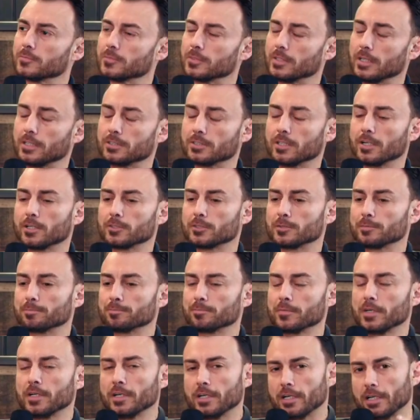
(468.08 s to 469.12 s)
That's awesome.
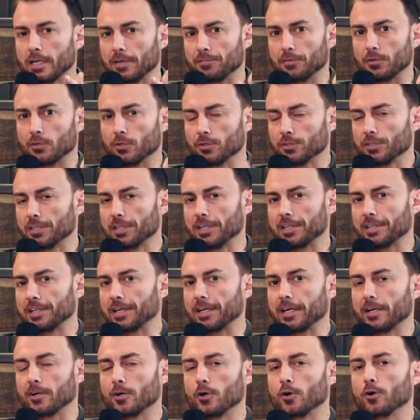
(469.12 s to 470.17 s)
If you learned
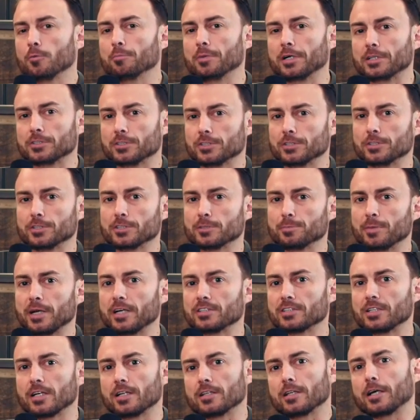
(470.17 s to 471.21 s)
anything at home, make sure you
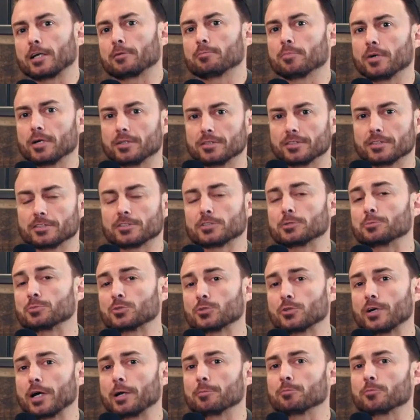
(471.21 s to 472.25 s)
smash that like button
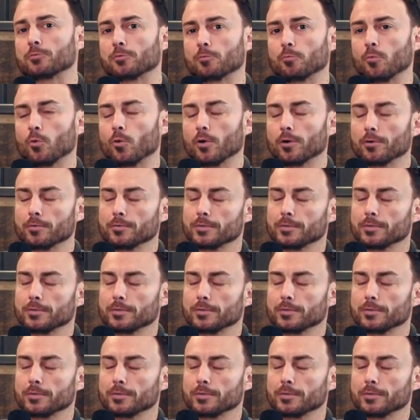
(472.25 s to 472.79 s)
subscribe for more.